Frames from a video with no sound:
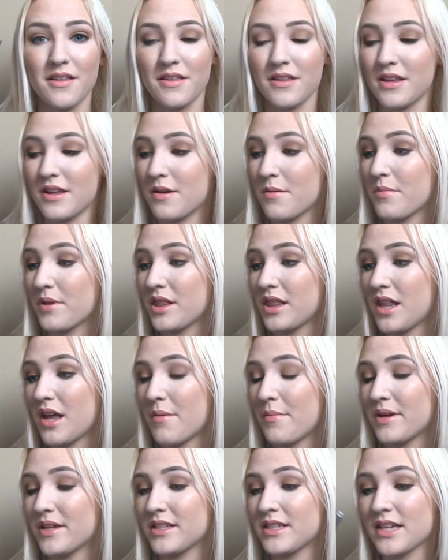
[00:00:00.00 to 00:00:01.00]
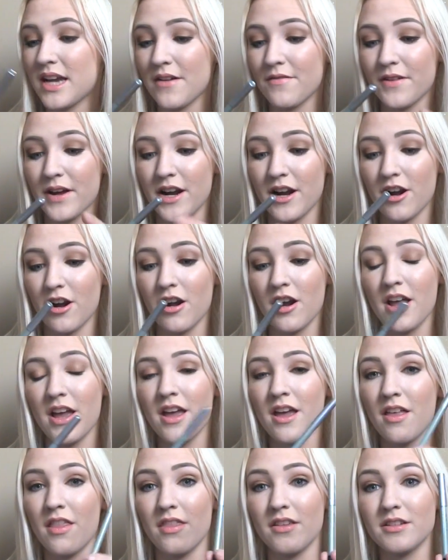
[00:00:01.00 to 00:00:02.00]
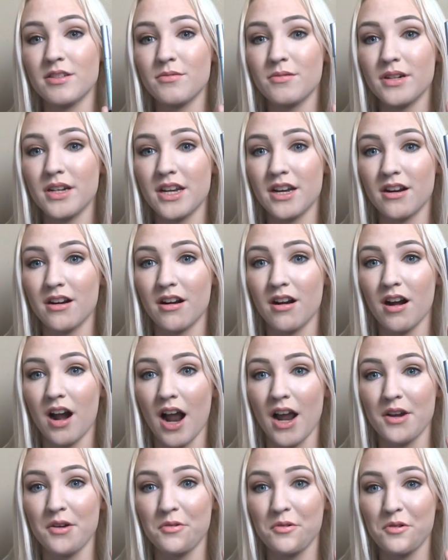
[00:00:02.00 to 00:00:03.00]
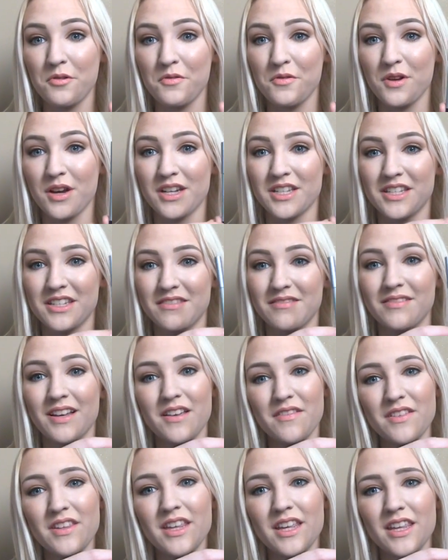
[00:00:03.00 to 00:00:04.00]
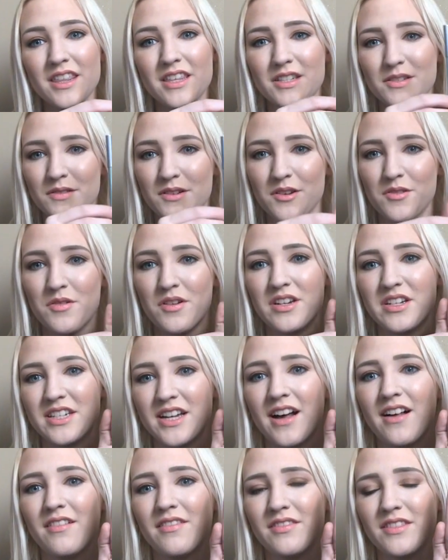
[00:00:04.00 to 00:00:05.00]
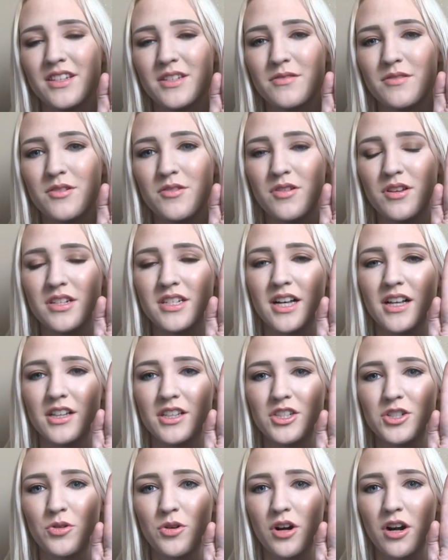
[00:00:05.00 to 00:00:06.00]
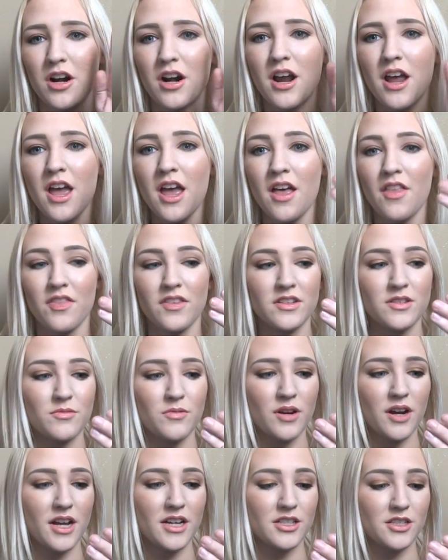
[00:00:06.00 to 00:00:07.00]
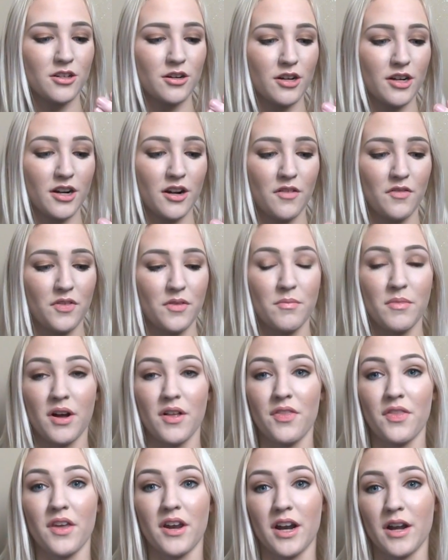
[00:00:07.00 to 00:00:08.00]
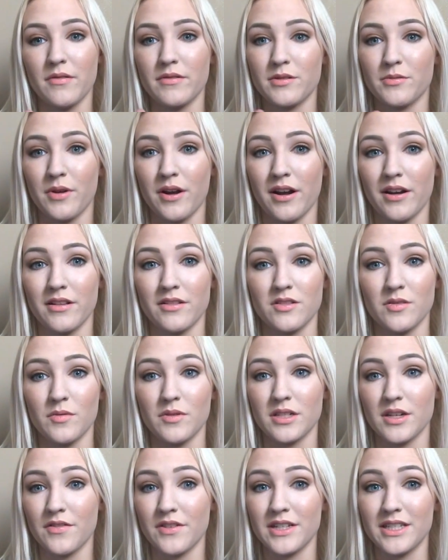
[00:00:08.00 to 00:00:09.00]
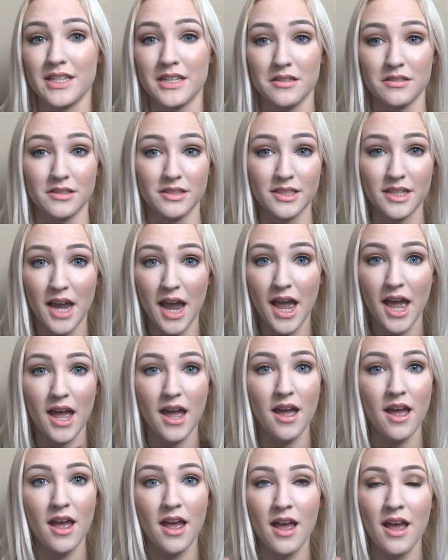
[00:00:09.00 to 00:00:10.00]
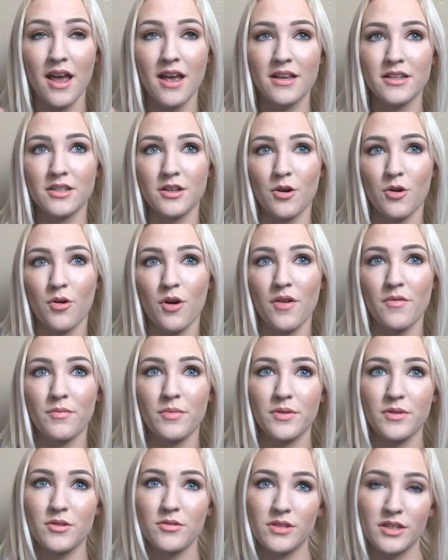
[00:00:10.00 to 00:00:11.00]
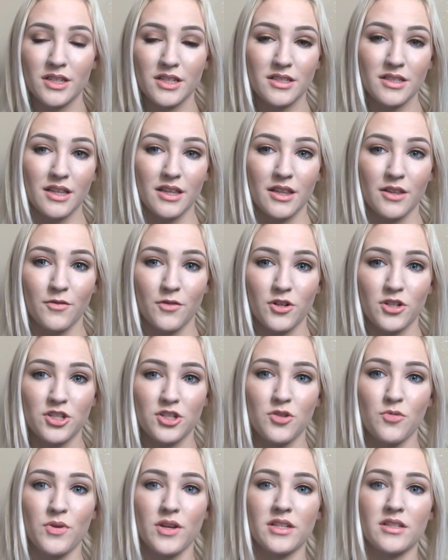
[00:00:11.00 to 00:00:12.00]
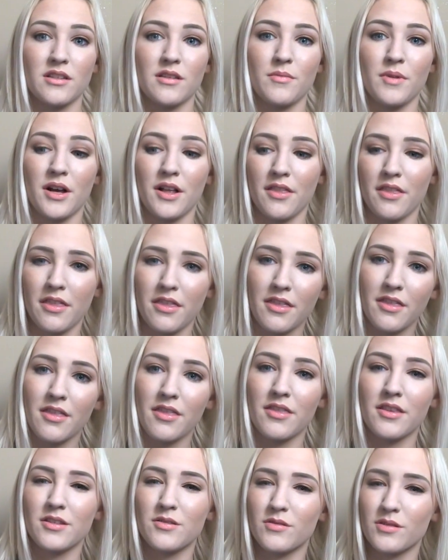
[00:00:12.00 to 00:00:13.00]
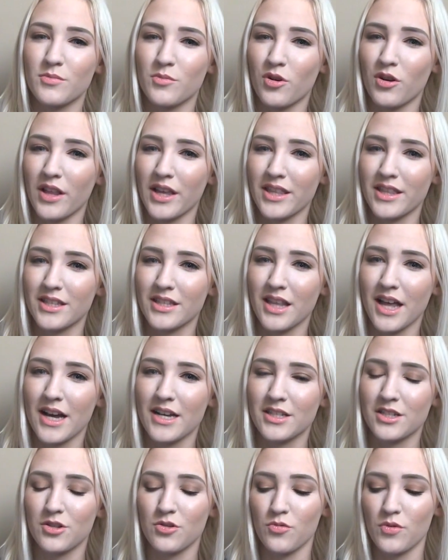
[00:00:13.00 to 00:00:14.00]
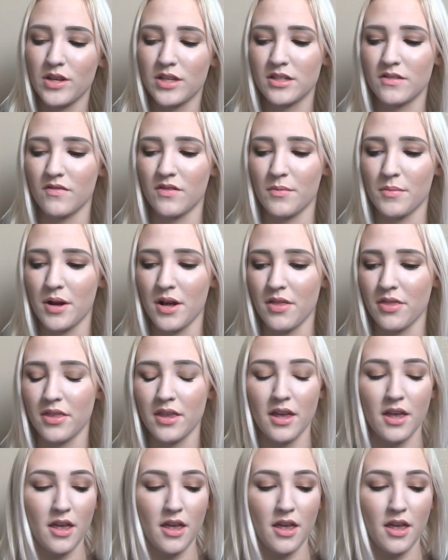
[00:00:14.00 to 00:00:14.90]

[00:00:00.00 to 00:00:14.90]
in Plum Sapphire. This one here, I don't know if you guys, I feel like this one you can tell. This one you can tell it's shorter. This one I started off the month and I was wearing this almost every single day. So I've been using this like the first 2 weeks of the month. This was more like the last 2 weeks of the month.